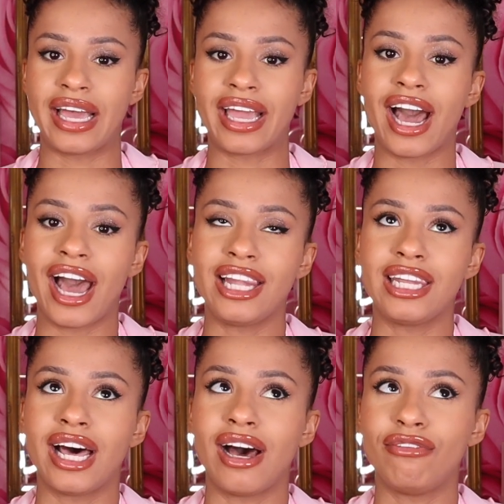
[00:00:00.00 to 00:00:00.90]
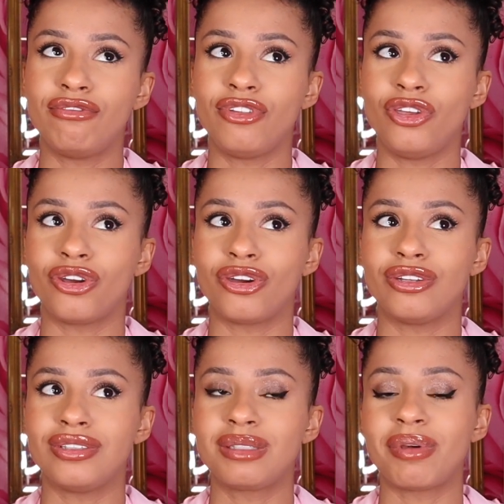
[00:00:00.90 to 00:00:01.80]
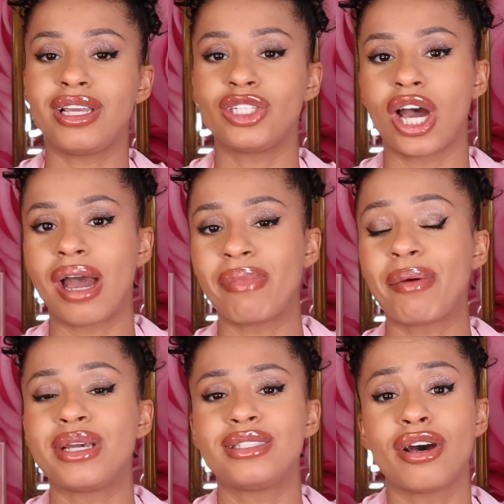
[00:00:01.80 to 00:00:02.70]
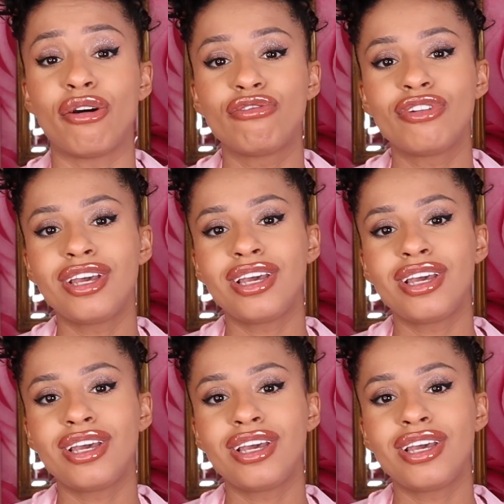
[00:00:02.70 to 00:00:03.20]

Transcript: Like, I love, you know, spending time by myself